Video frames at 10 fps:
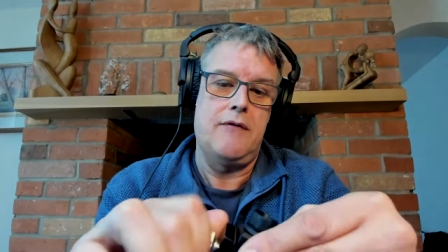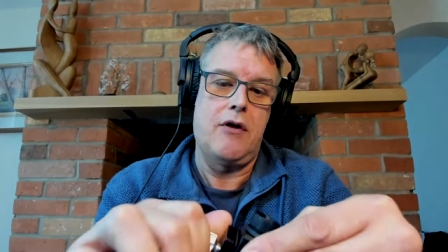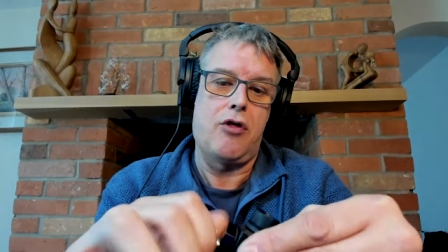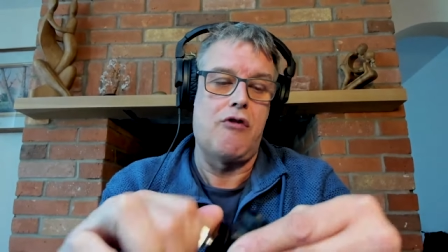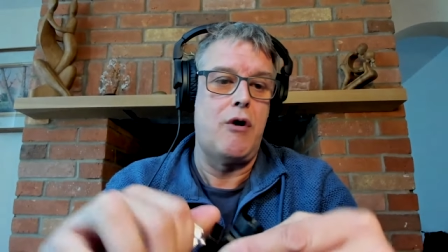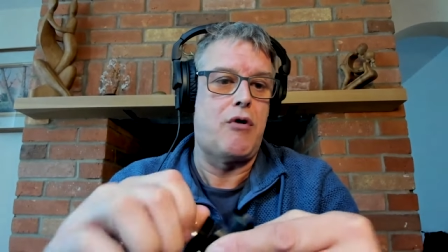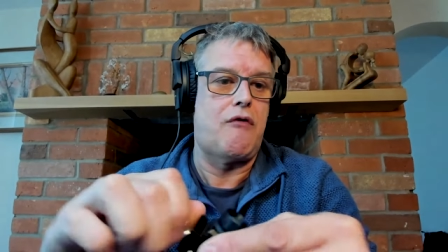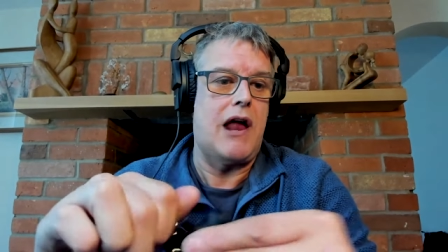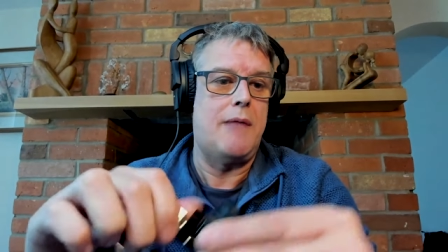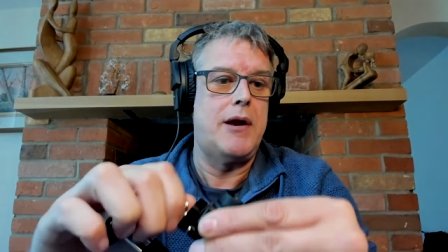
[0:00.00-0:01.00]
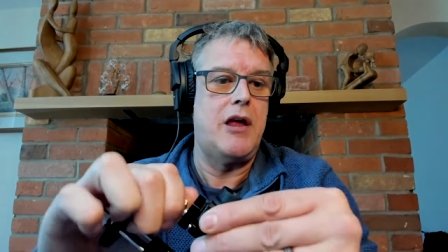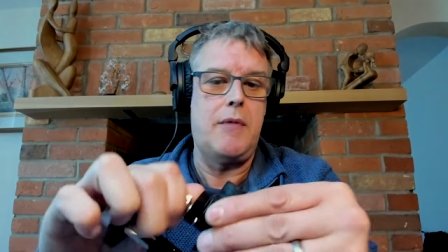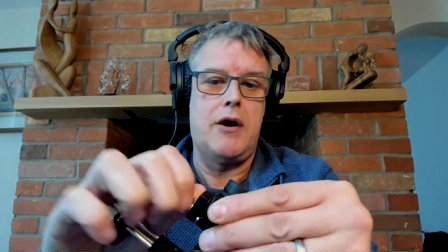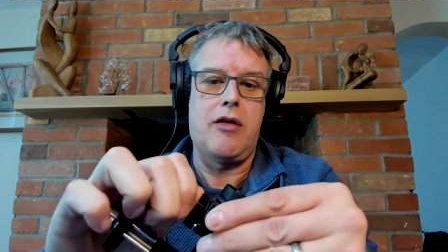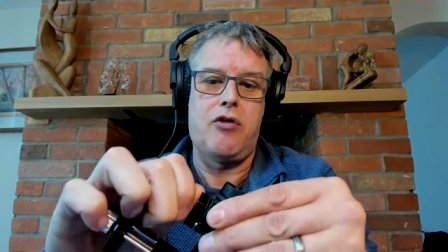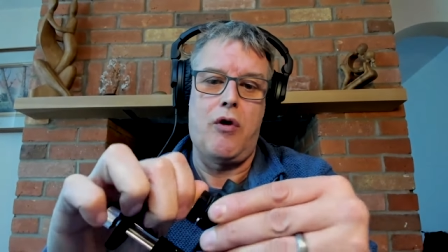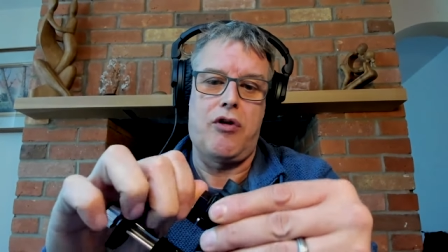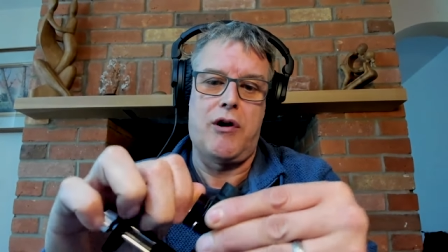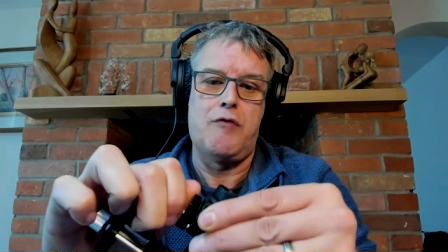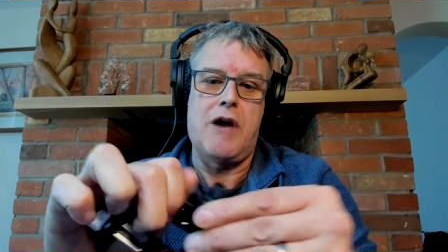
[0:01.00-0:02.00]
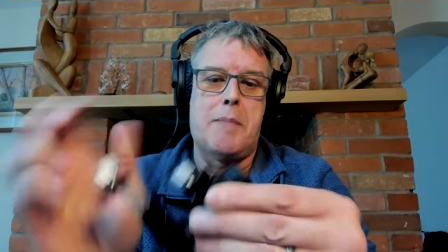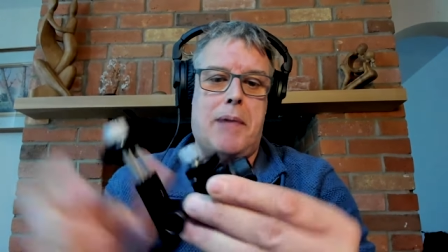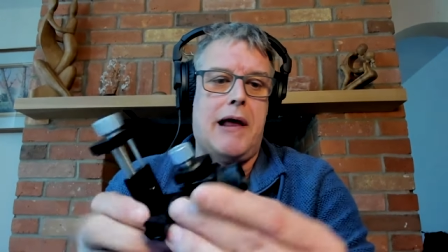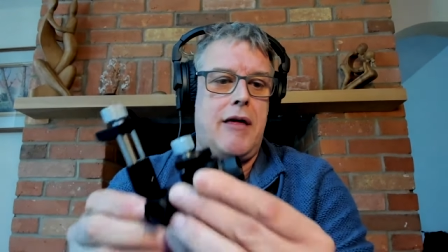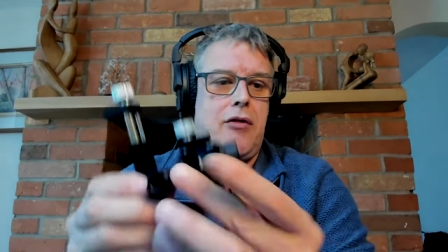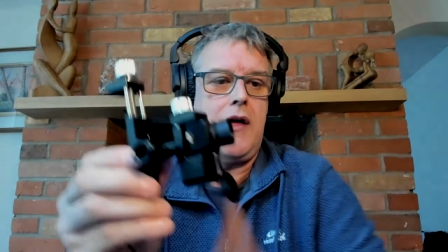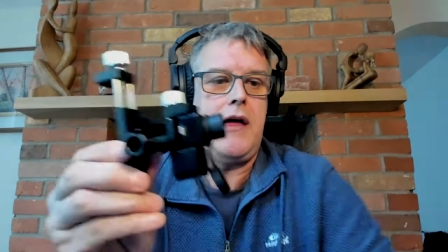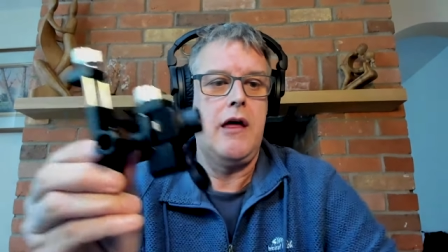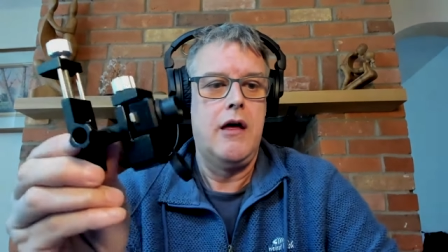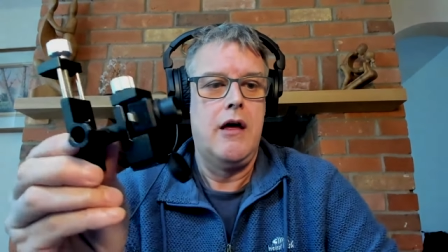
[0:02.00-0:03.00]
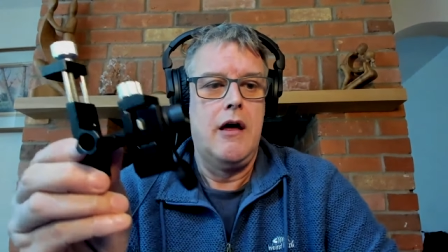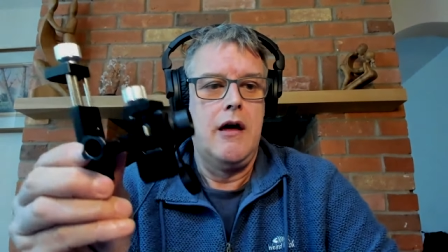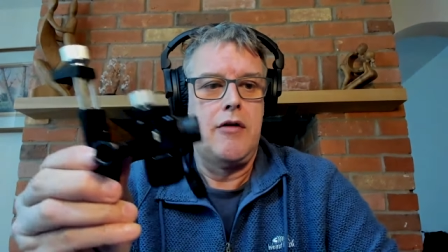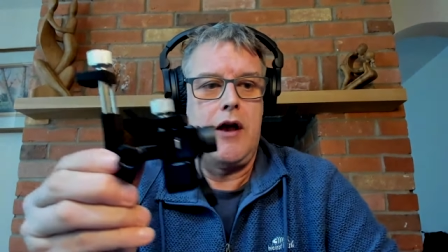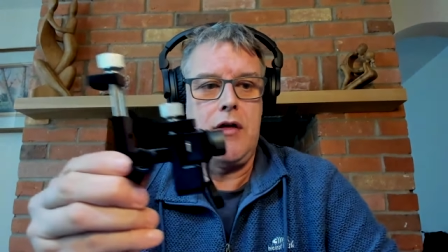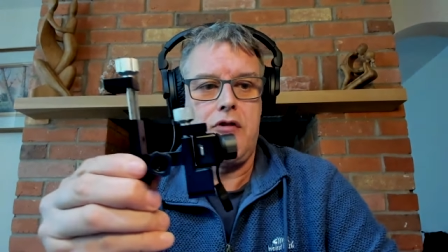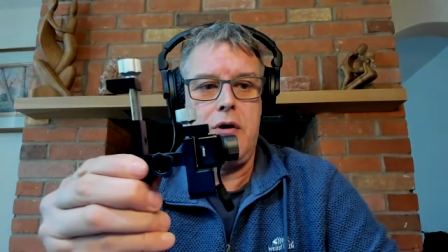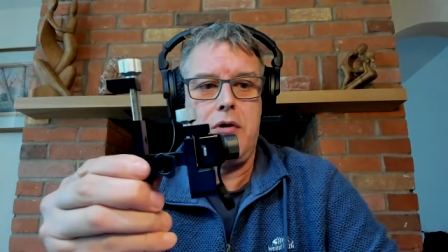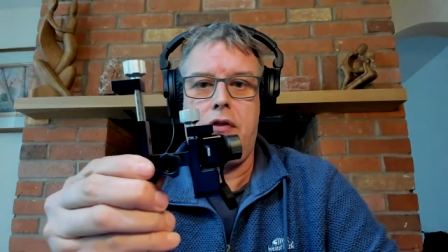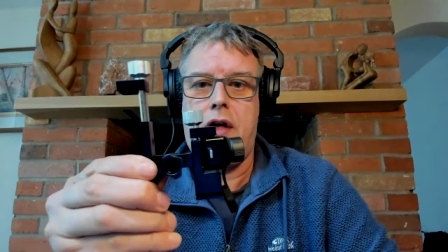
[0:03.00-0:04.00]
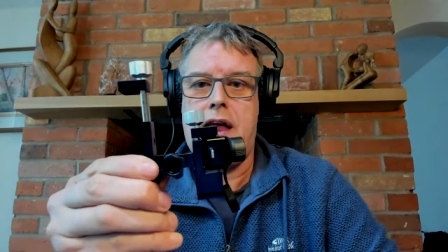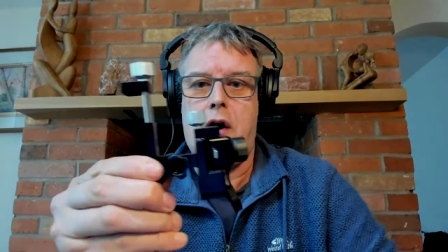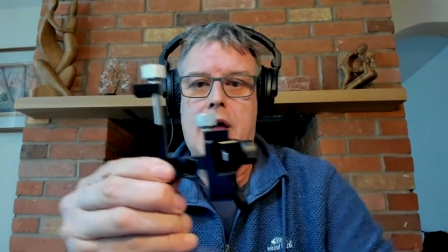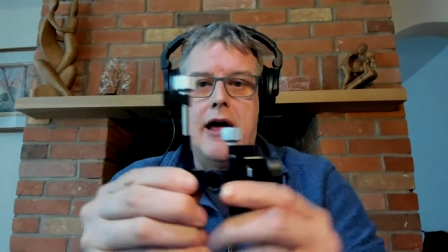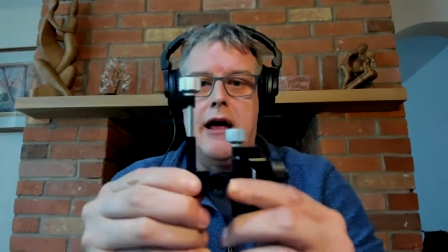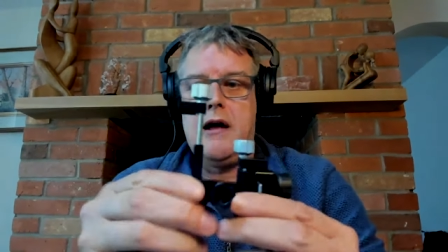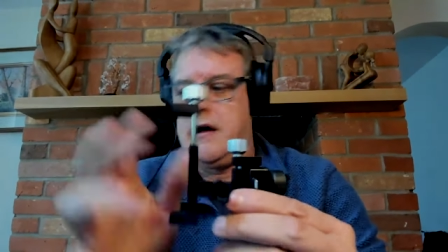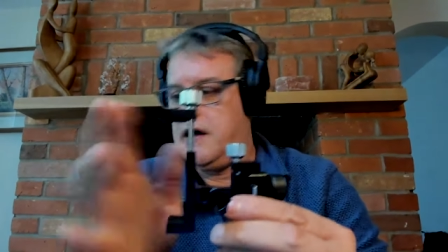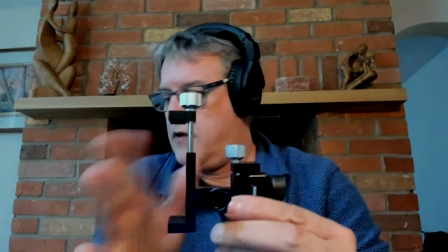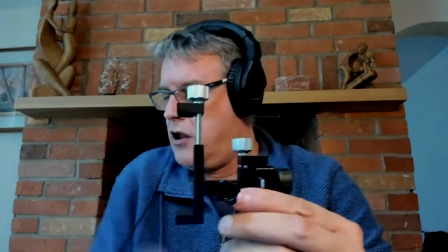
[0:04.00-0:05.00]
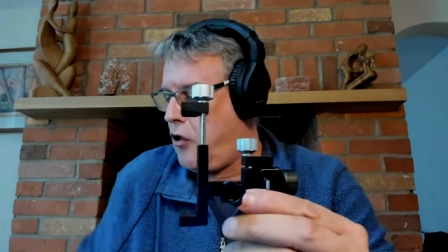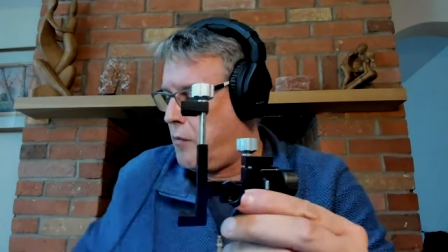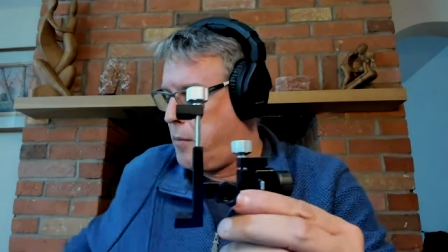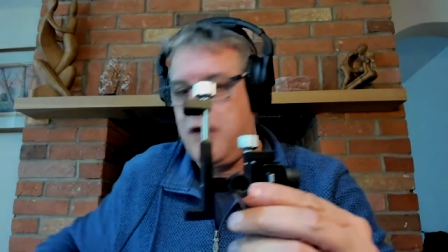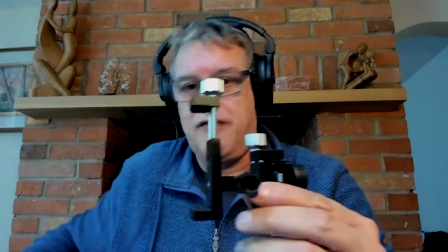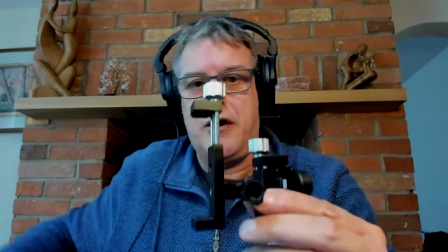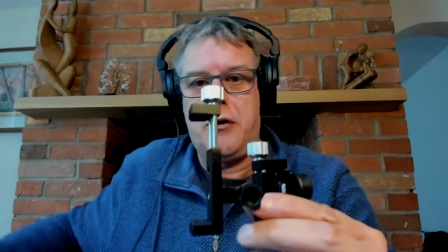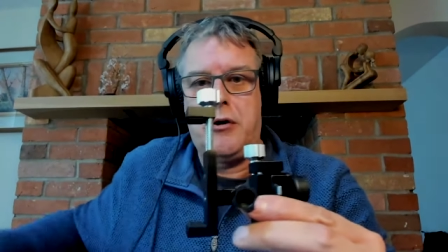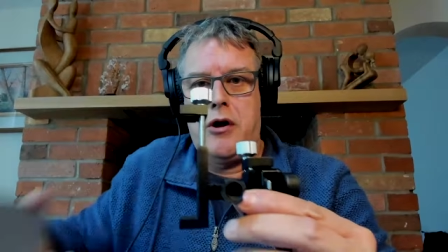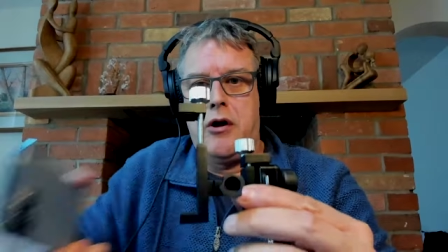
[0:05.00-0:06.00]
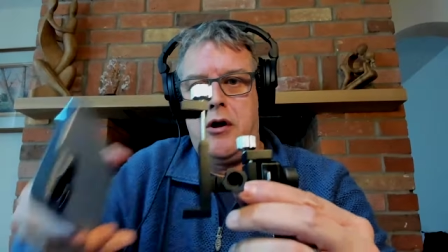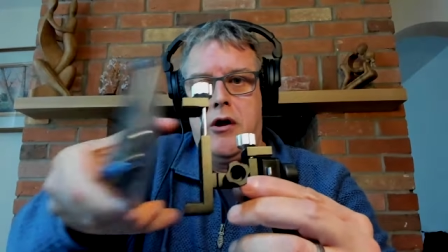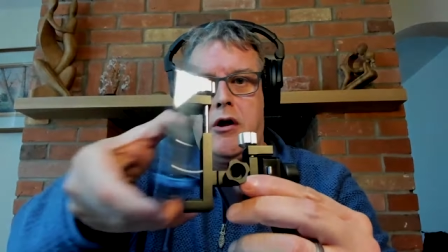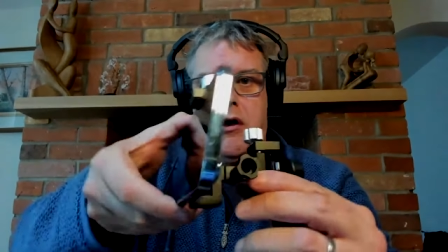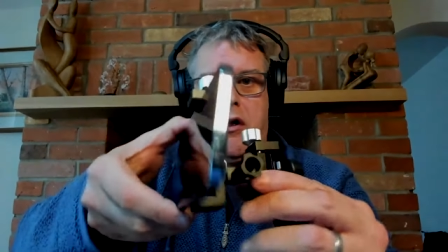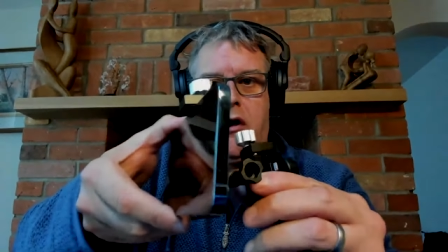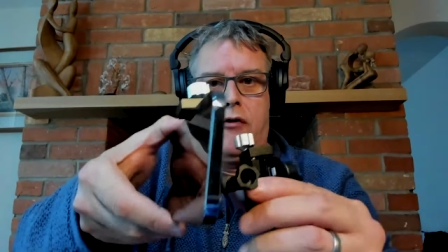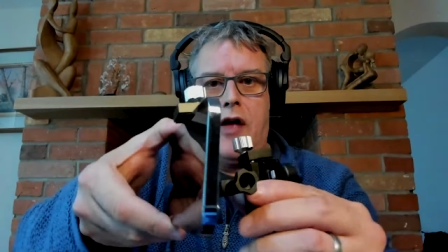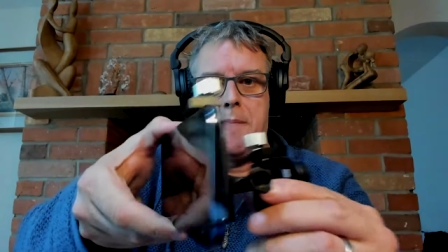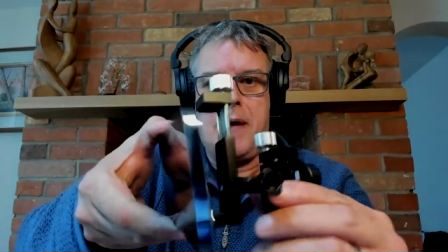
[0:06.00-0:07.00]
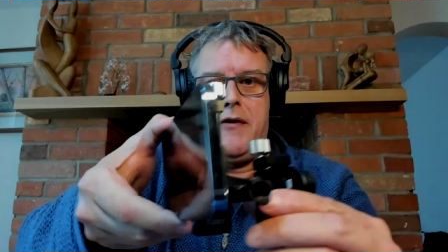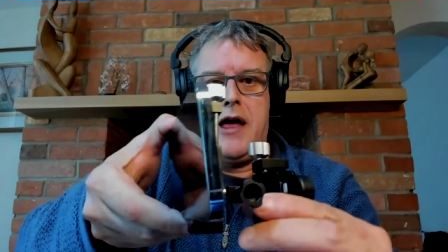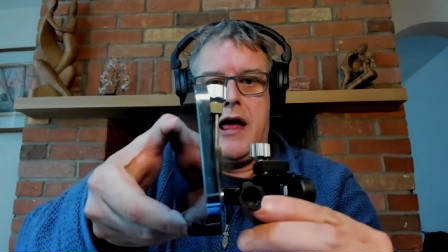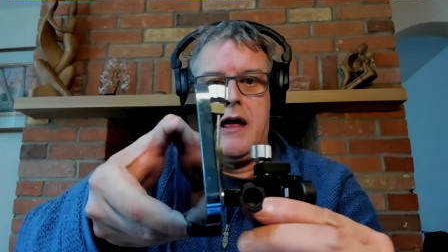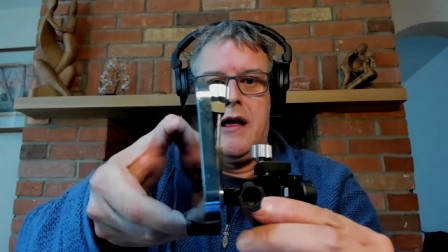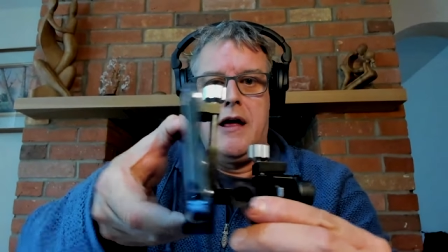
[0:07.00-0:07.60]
Even the screws are aluminium, and there's nice little rubber plates there. So that screws in there like that, and then you just put your phone on that bit there.